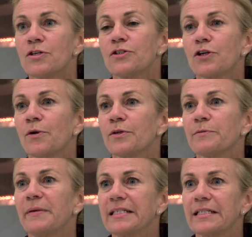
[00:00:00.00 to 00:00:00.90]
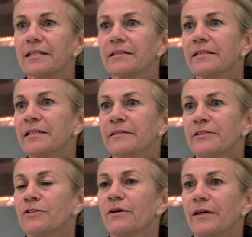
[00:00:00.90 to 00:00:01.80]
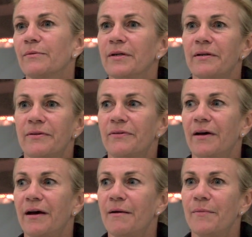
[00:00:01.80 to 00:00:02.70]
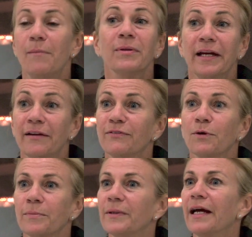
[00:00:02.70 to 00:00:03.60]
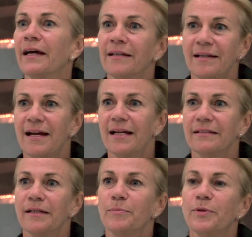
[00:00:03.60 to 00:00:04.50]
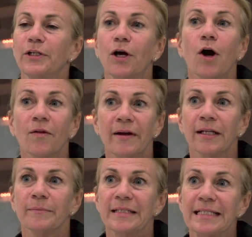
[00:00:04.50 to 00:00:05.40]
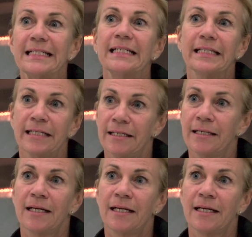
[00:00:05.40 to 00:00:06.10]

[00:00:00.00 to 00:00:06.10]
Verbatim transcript: So it's basically starting with um, a blank floor plan and then putting all the elements in.